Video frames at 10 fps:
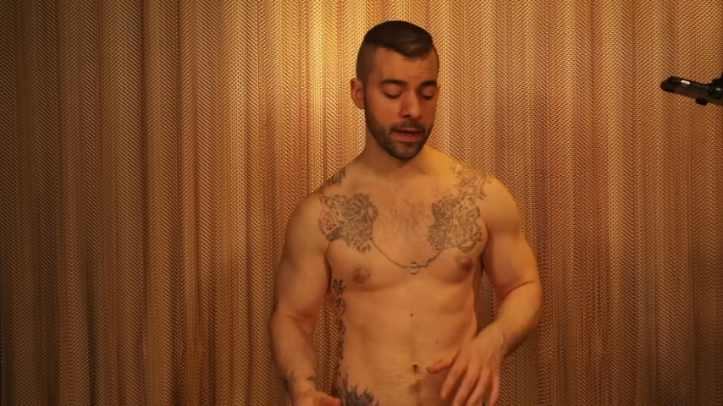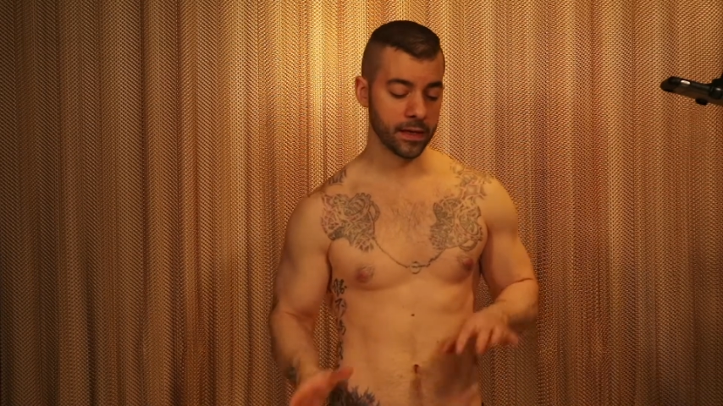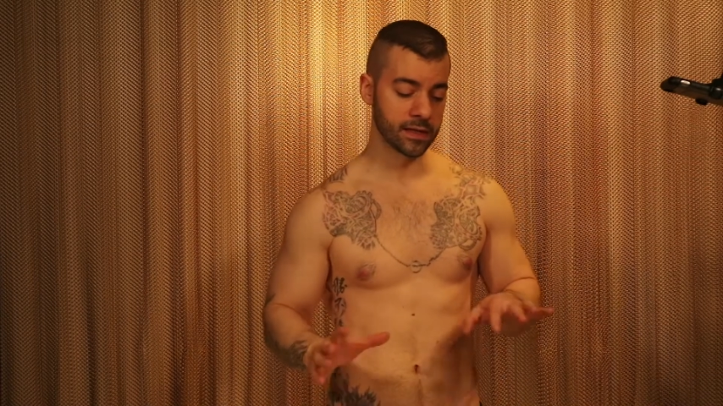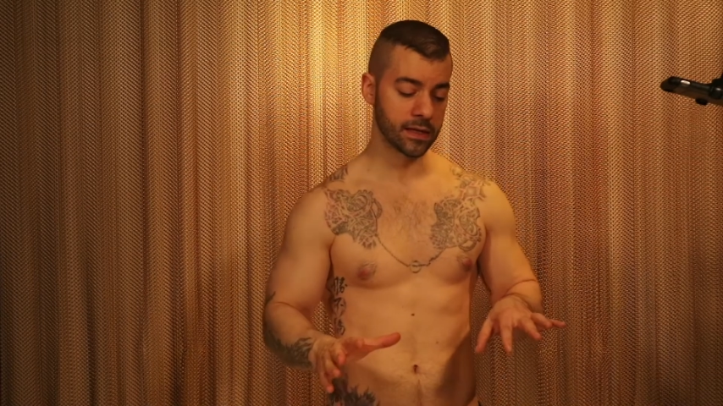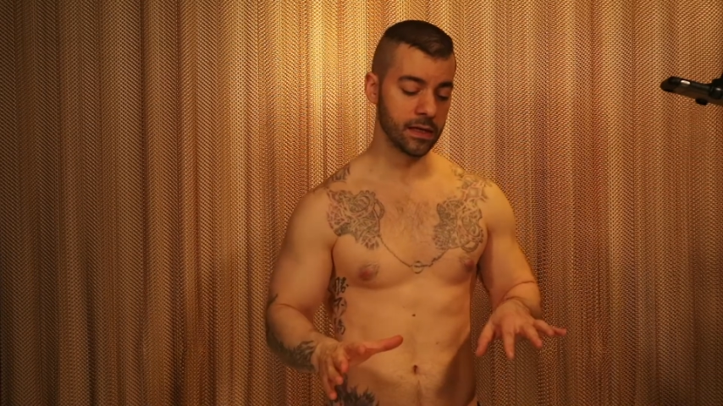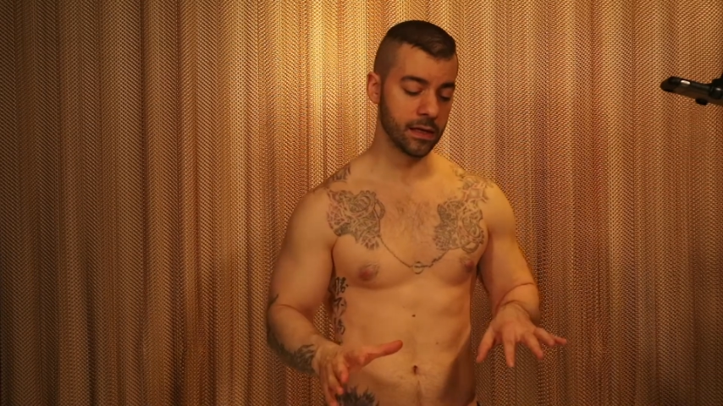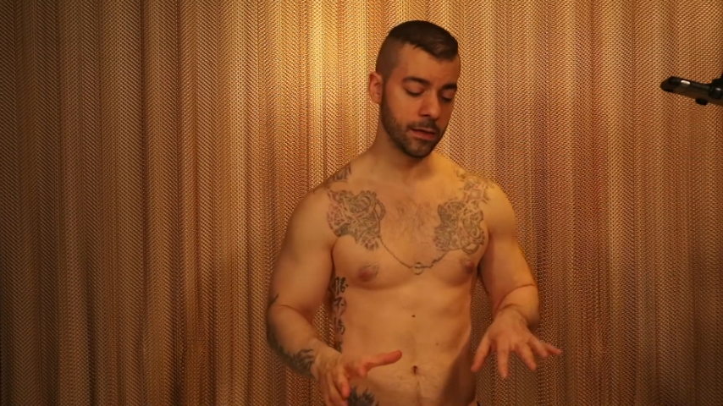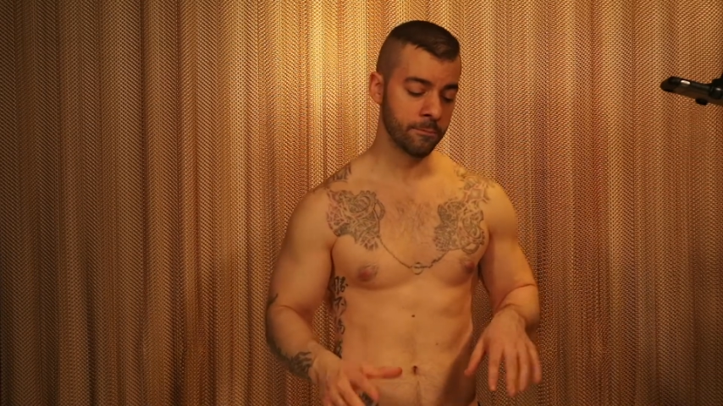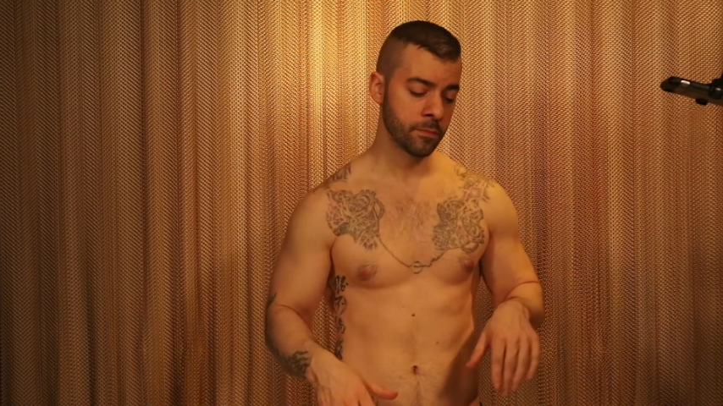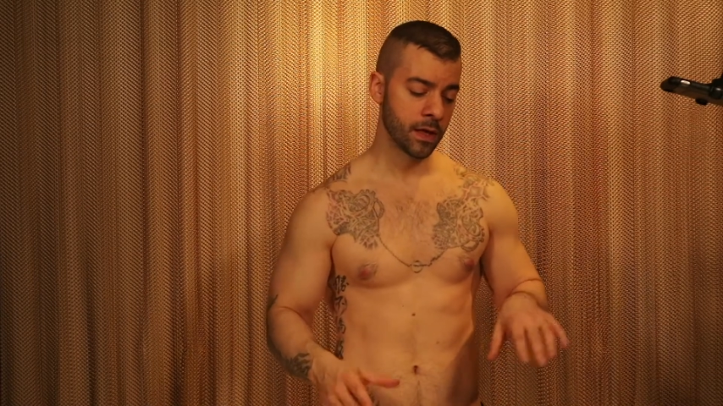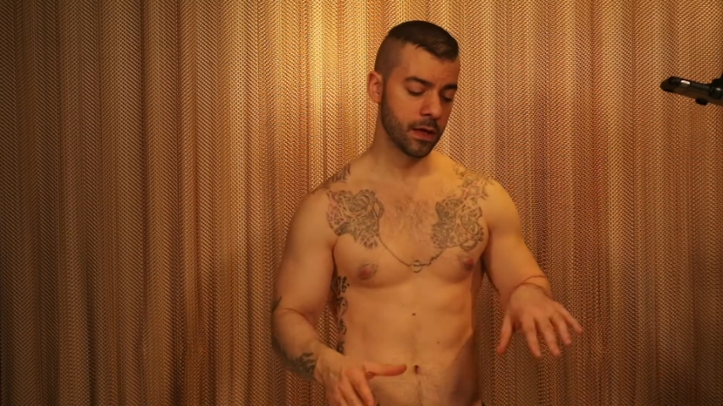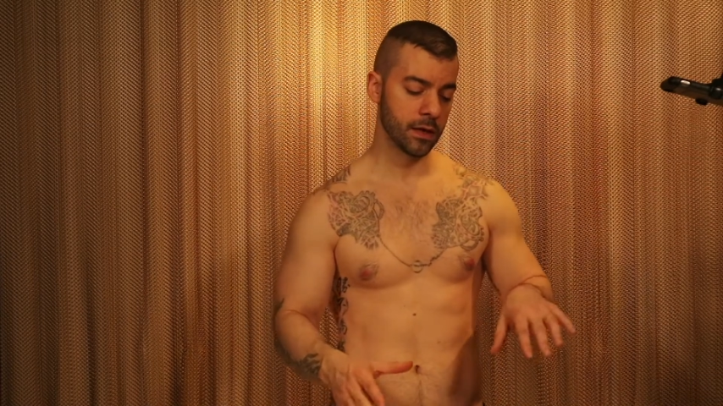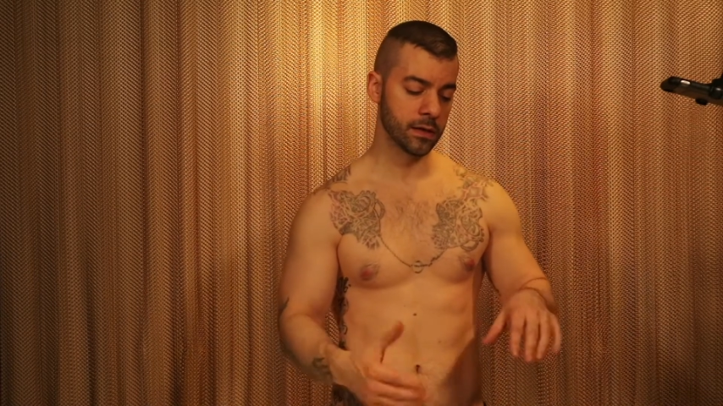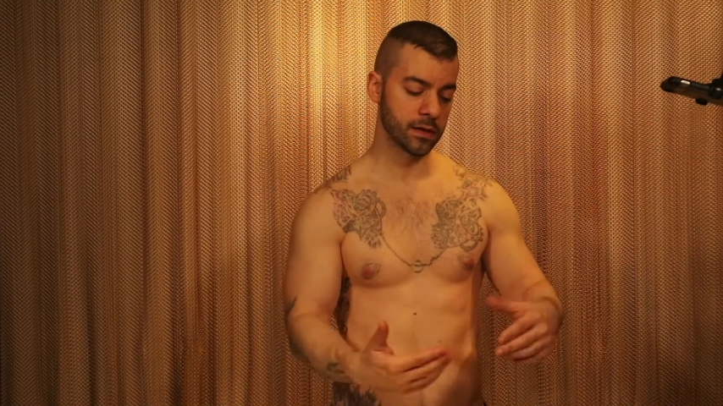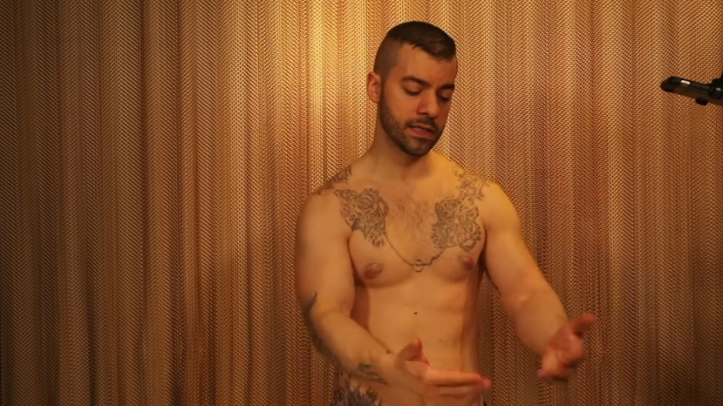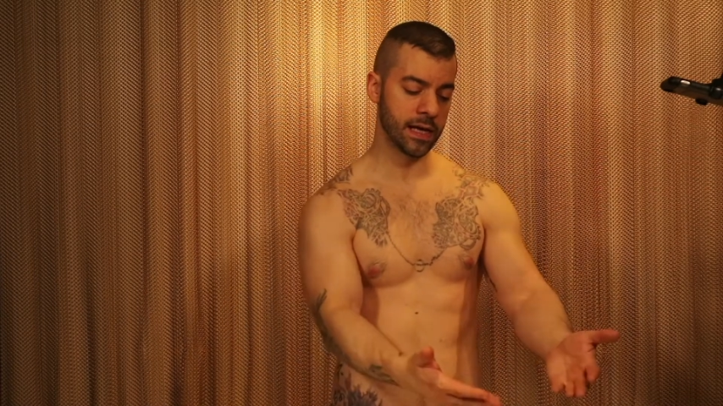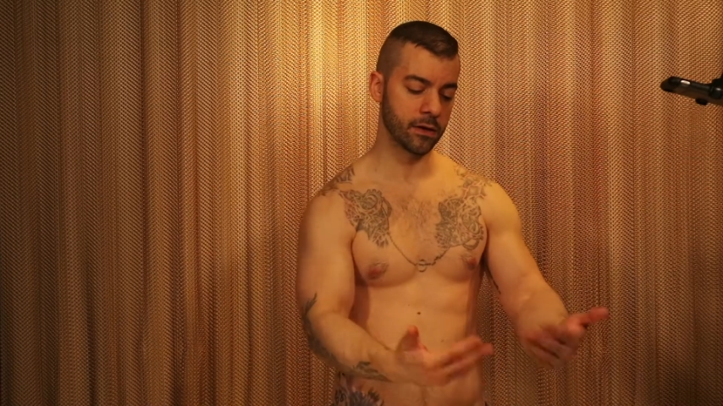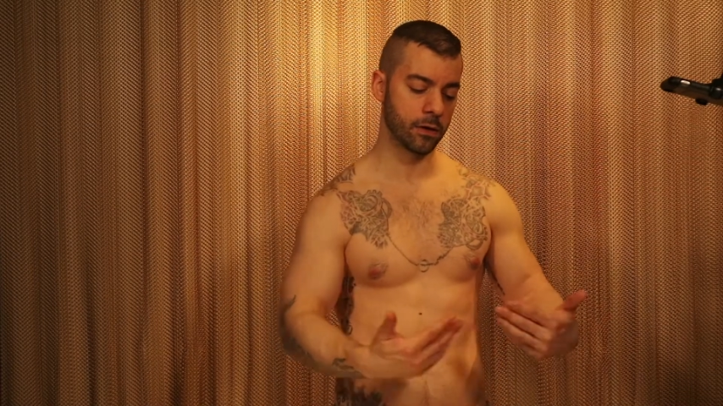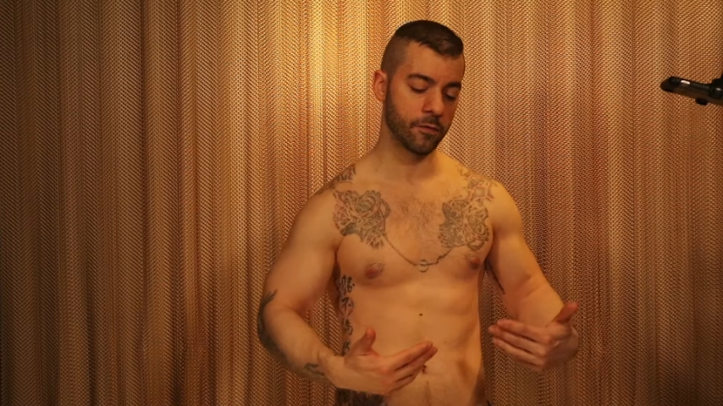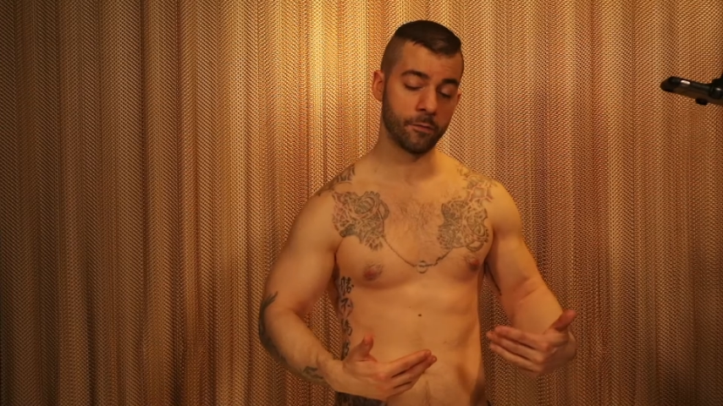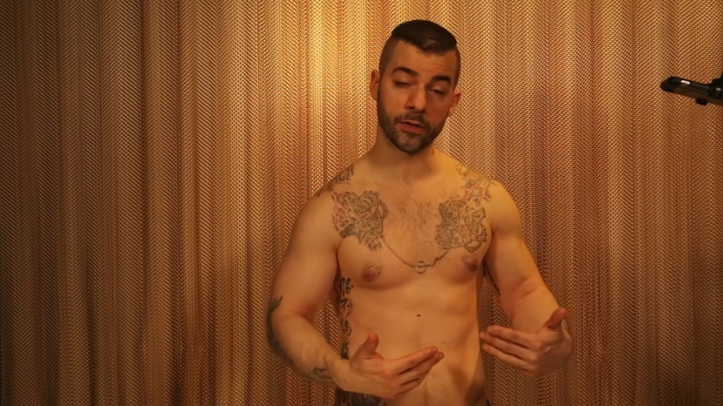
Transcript: Is ghee is taken off